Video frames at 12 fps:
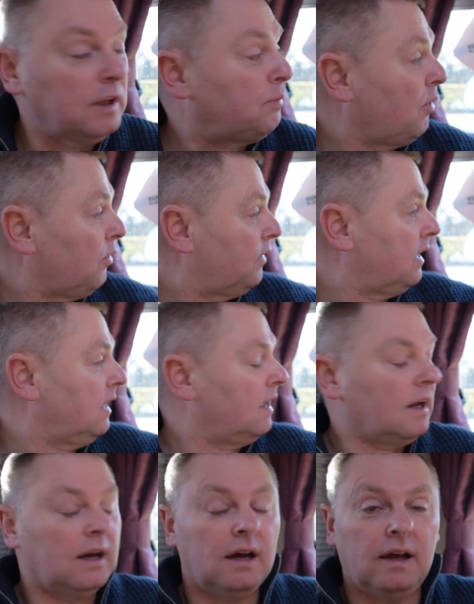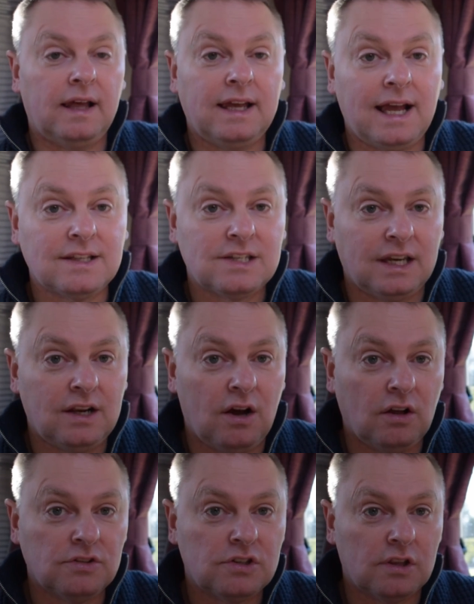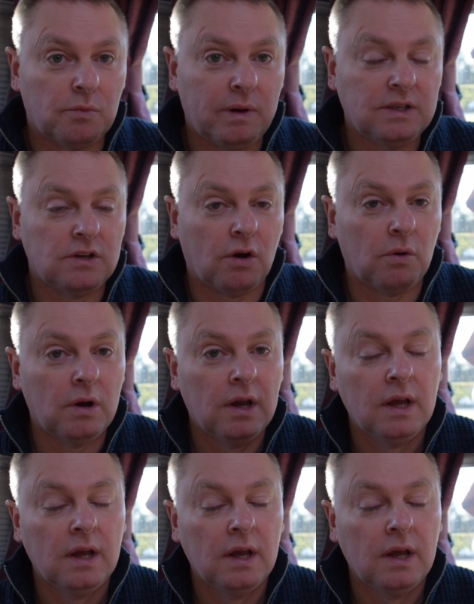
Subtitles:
put the antenna onto the window.